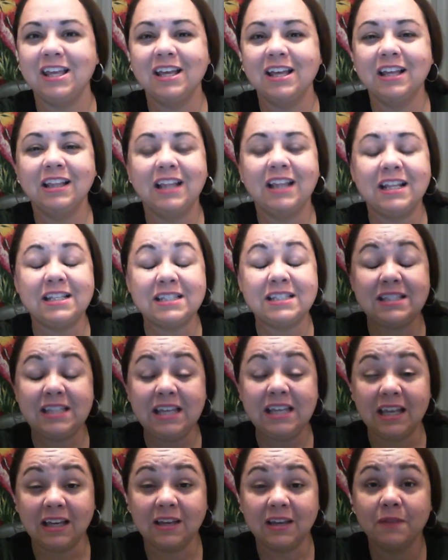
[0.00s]
Let's
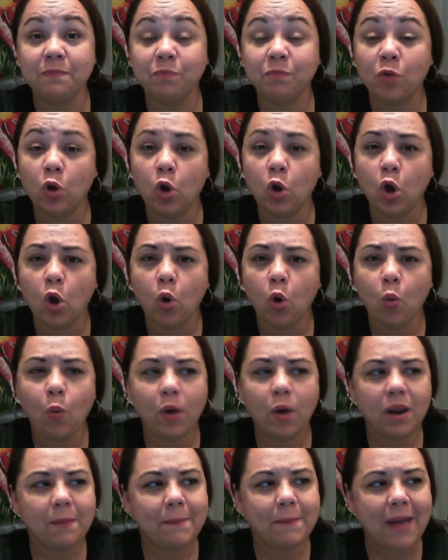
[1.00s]
think.
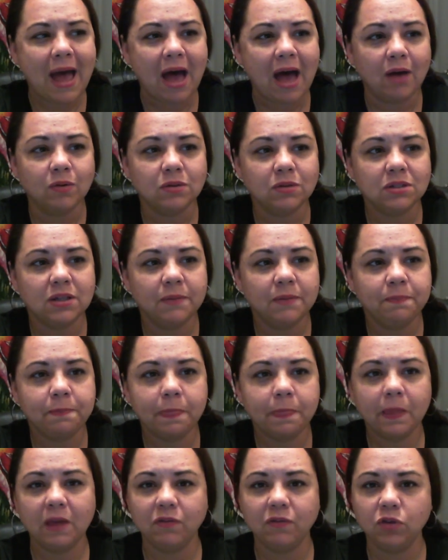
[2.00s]
What about
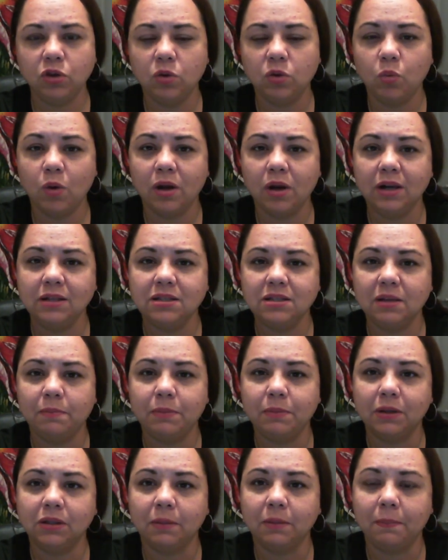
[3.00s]
if you wanted to
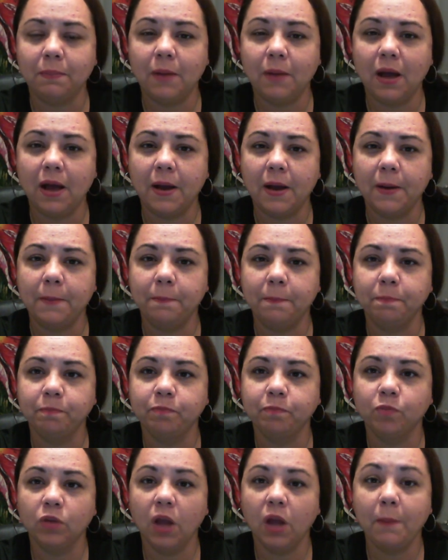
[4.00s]
build
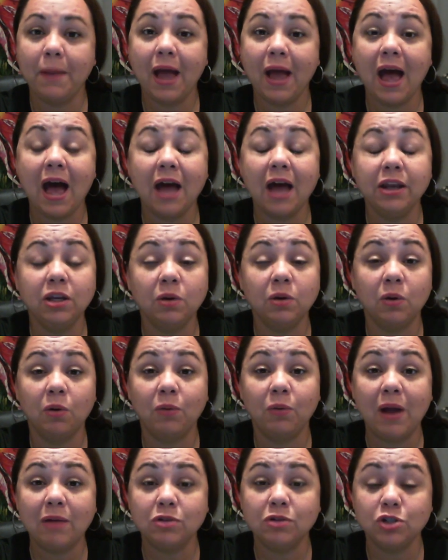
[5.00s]
a patio
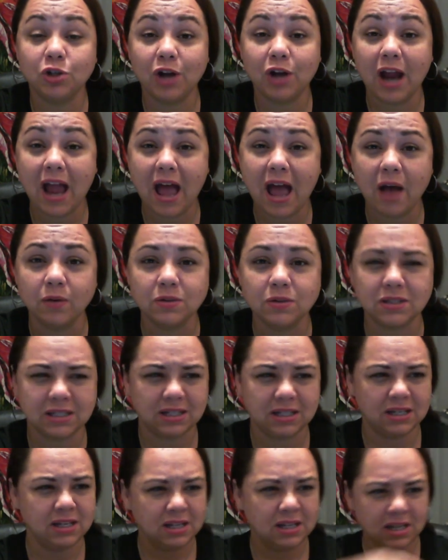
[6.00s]
around your house
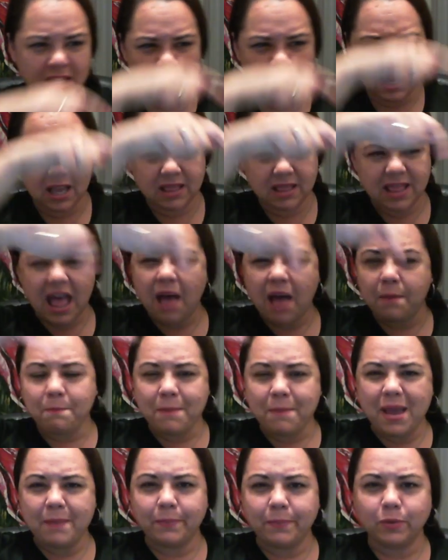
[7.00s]
and that
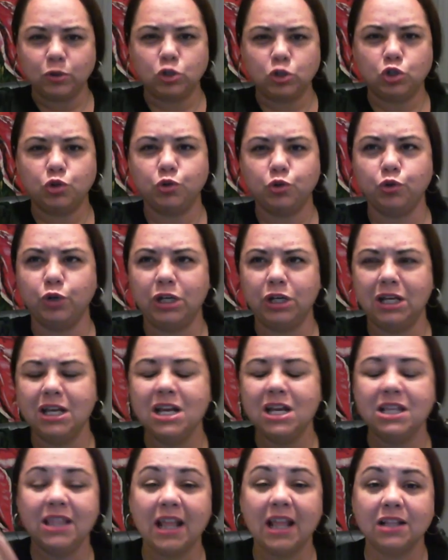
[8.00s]
maple tree
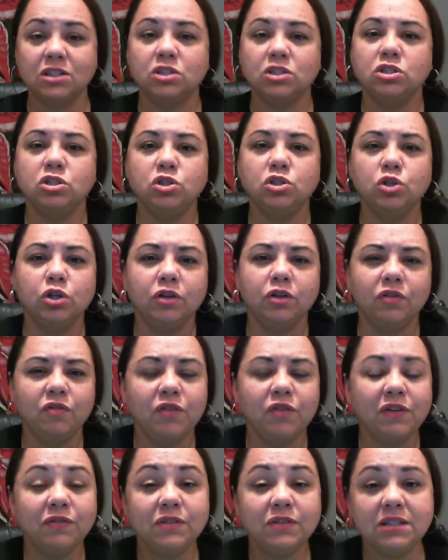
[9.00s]
that stood
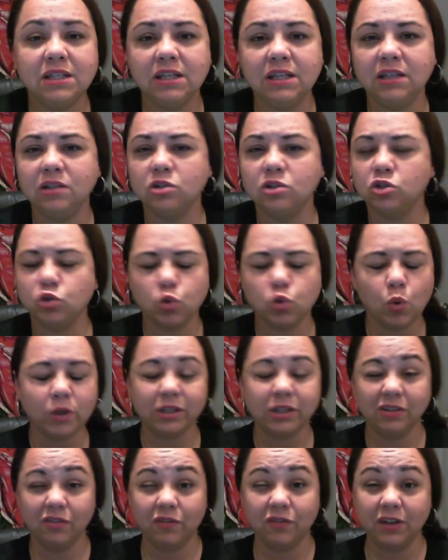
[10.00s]
15 to 20
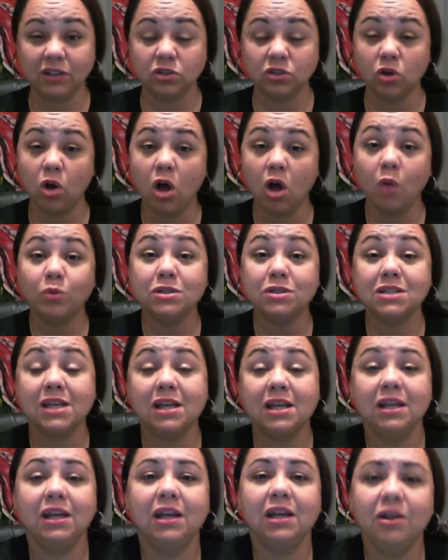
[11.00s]
feet tall was
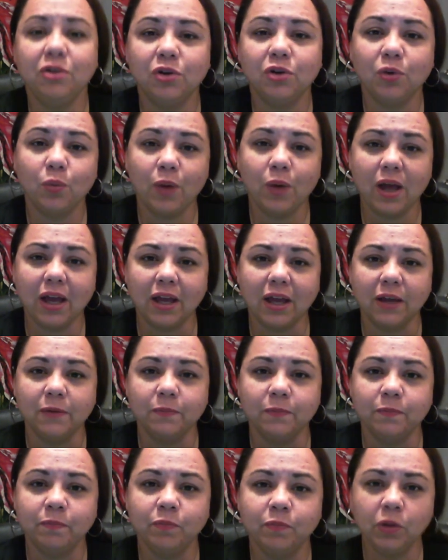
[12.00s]
getting in your way?
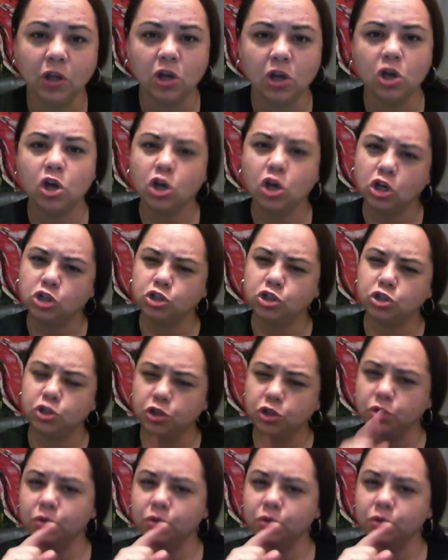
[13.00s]
Do you